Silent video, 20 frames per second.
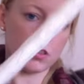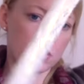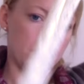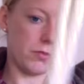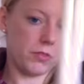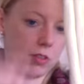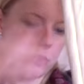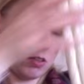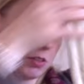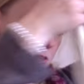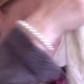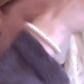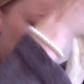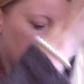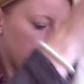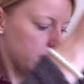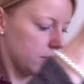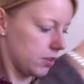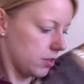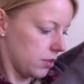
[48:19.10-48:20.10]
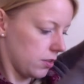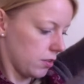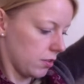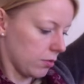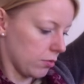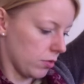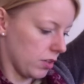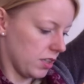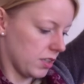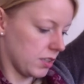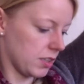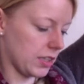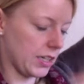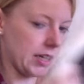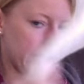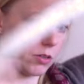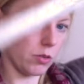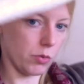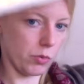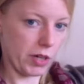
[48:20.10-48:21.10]
of this reason
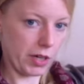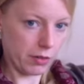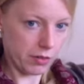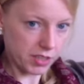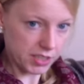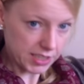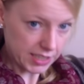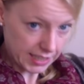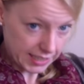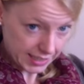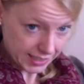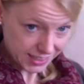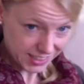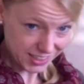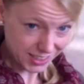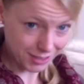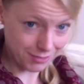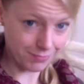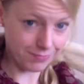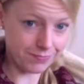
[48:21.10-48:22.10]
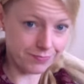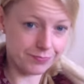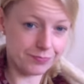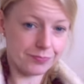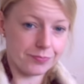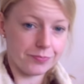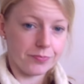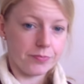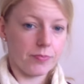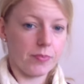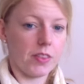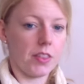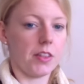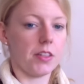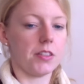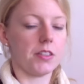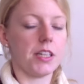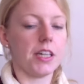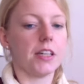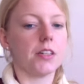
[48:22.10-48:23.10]
I don't wear it. And the
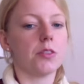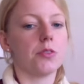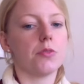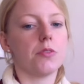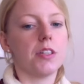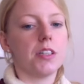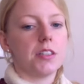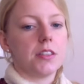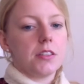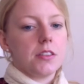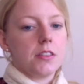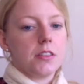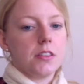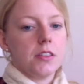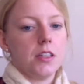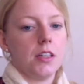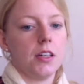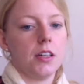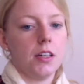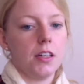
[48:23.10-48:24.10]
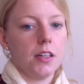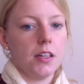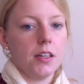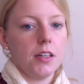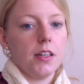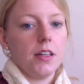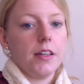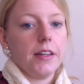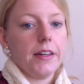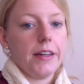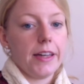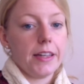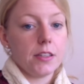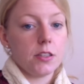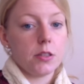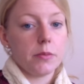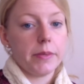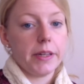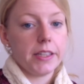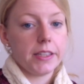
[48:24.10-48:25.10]
second reason, next
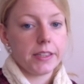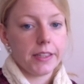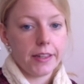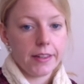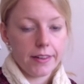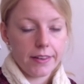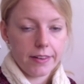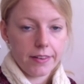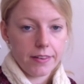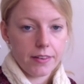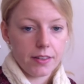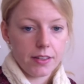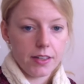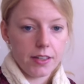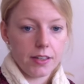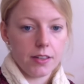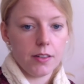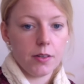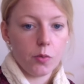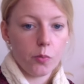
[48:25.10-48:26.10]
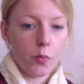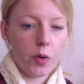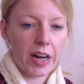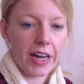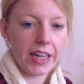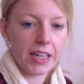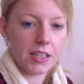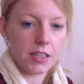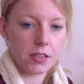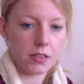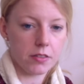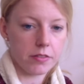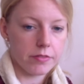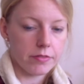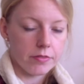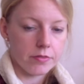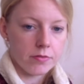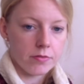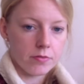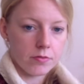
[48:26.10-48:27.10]
to my skin, white,
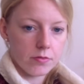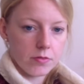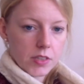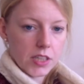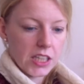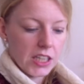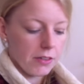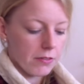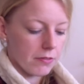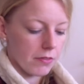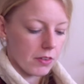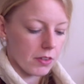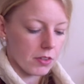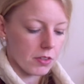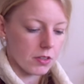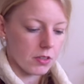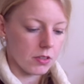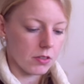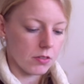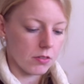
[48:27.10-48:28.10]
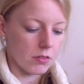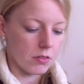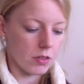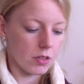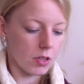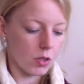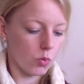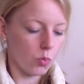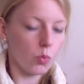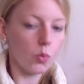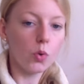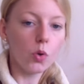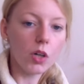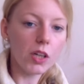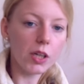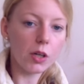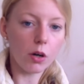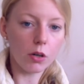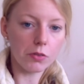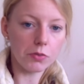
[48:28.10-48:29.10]
even this
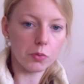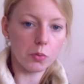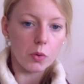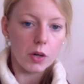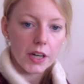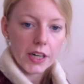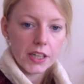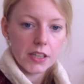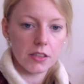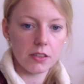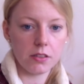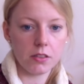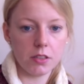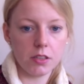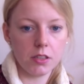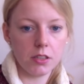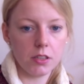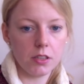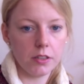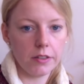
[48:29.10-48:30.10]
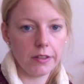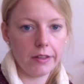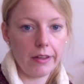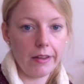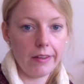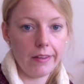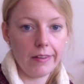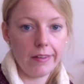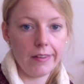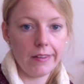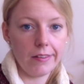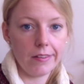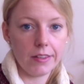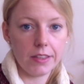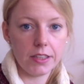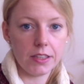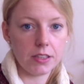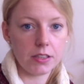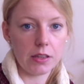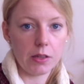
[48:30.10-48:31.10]
woolly off-white,
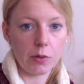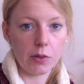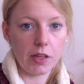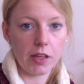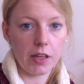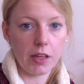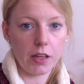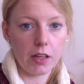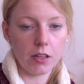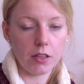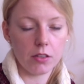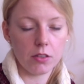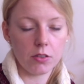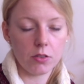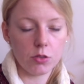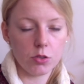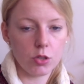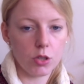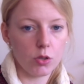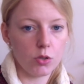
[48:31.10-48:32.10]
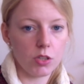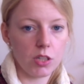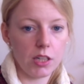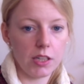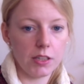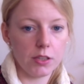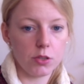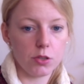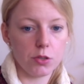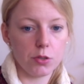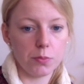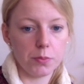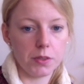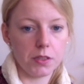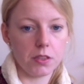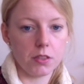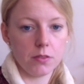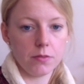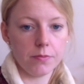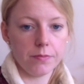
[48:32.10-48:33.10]
is looking totally
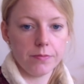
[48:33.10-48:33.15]
stupid.